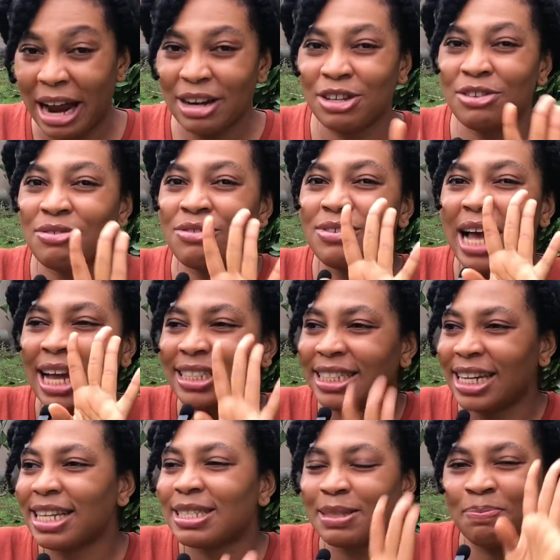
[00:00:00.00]
You are
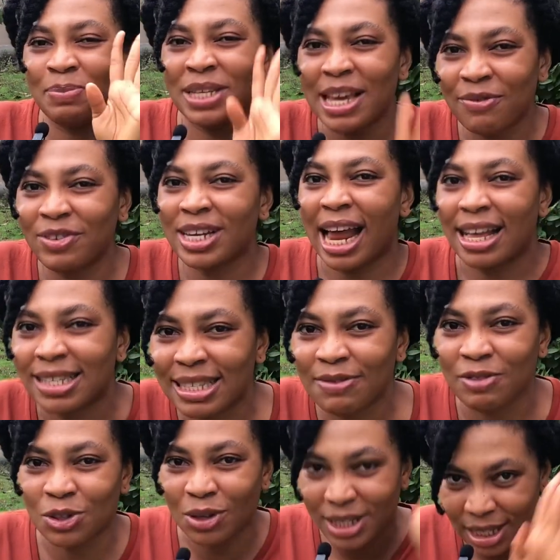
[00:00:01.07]
just behaving as if
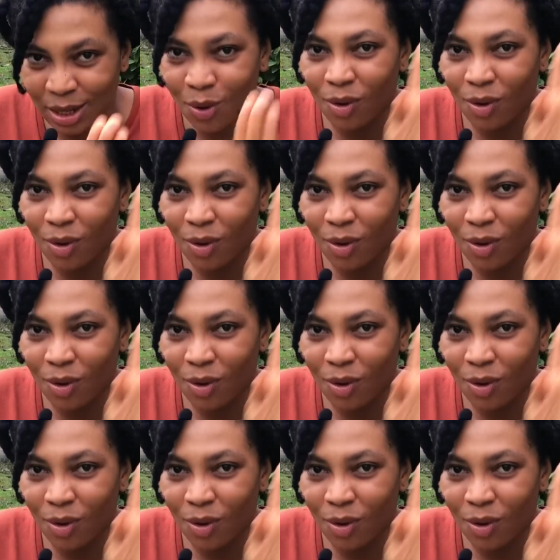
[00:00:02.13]
it doesn't